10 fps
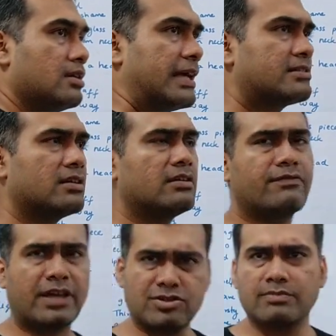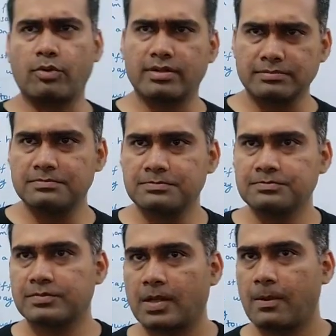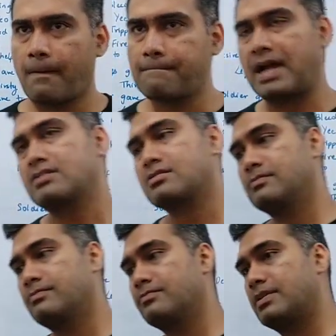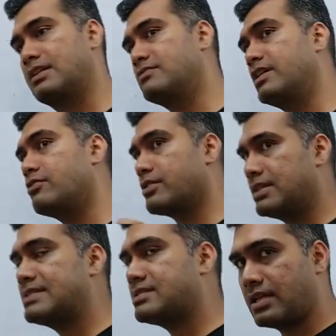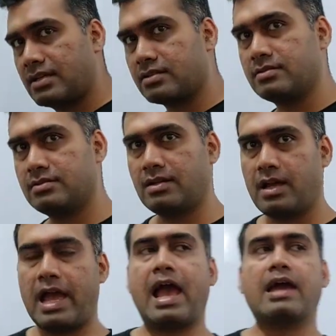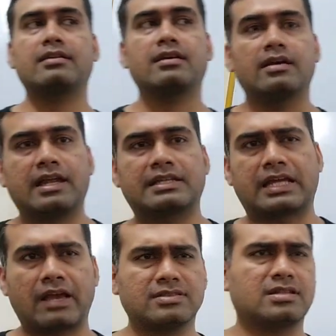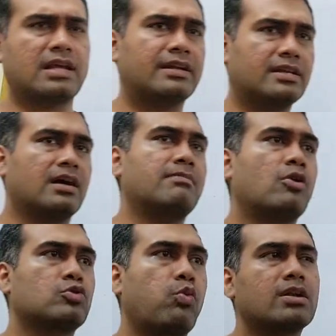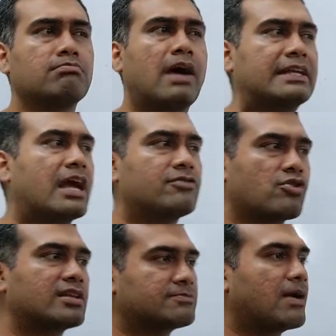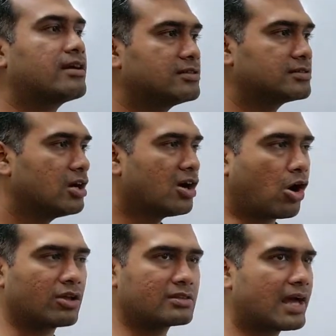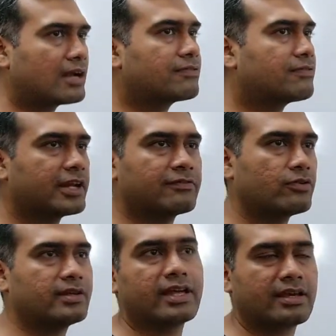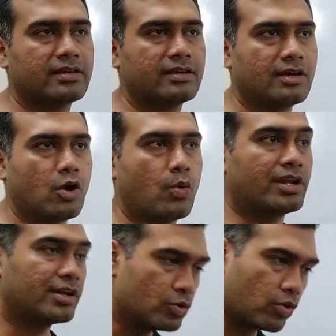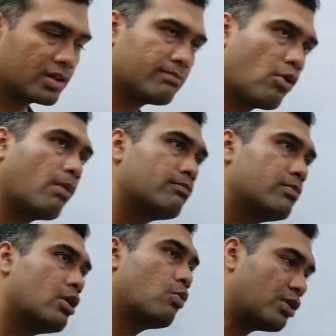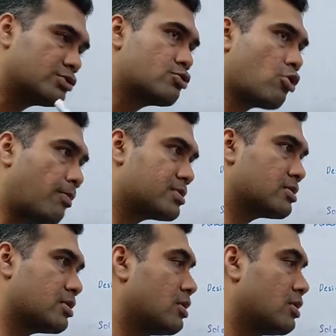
It's a fictional poem, but it is very realistic and it gives us an idea about what might have transpired on that fateful day when a nuclear bomb was dropped